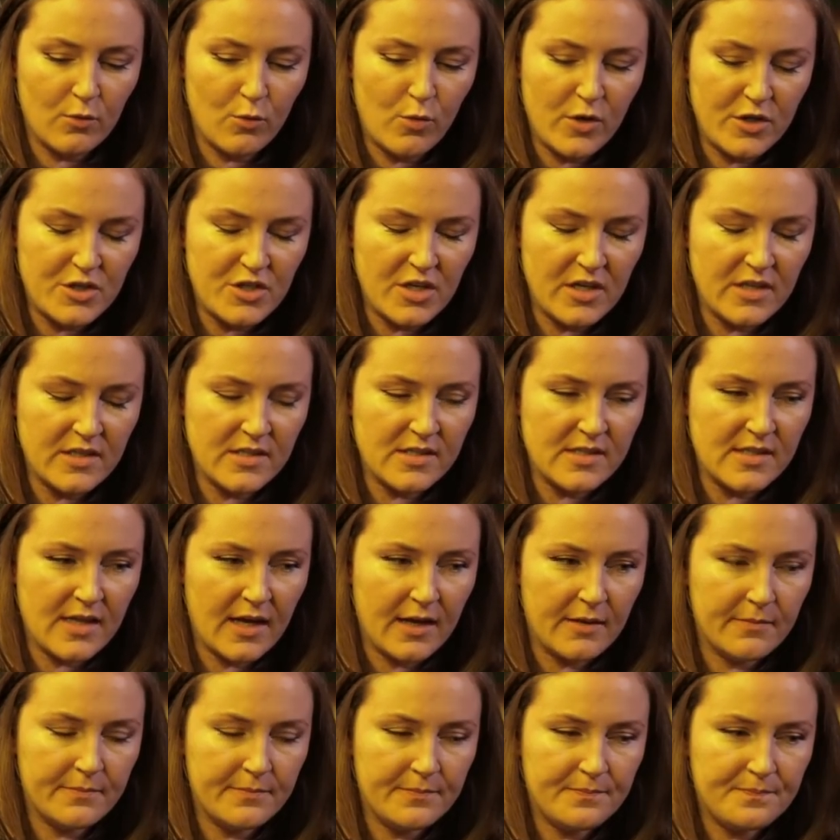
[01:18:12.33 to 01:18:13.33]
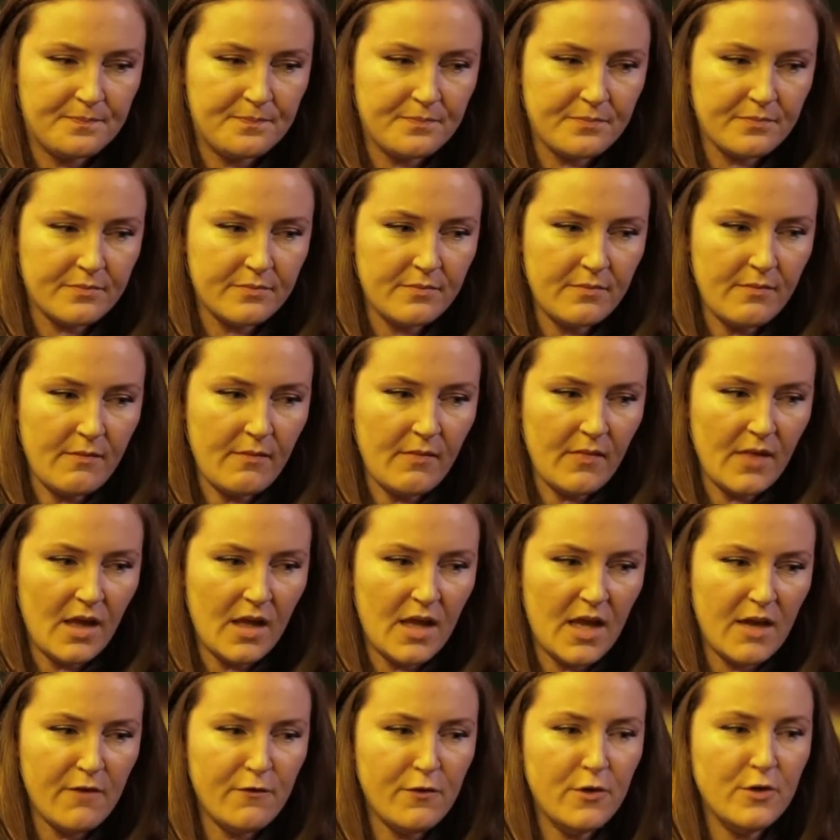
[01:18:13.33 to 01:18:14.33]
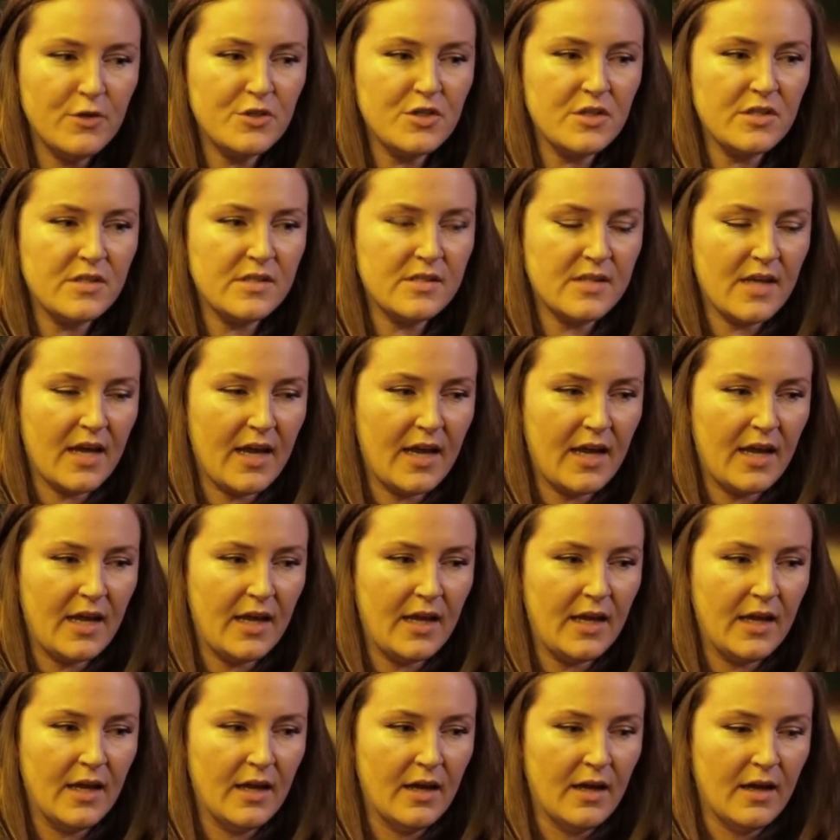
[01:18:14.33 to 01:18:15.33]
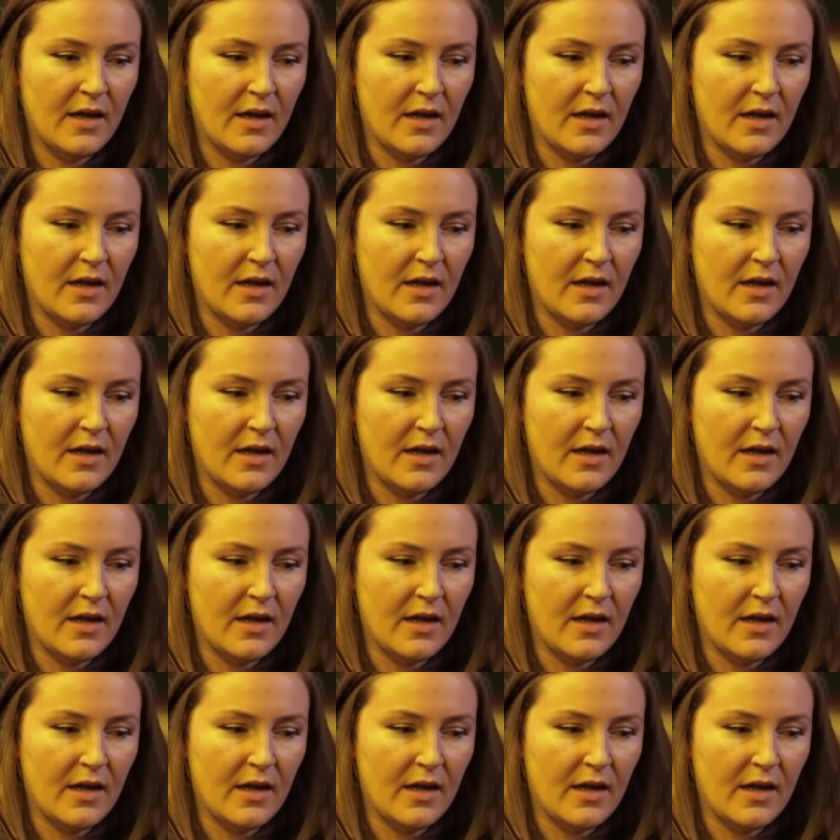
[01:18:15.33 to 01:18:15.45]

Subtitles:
which is that if you just say,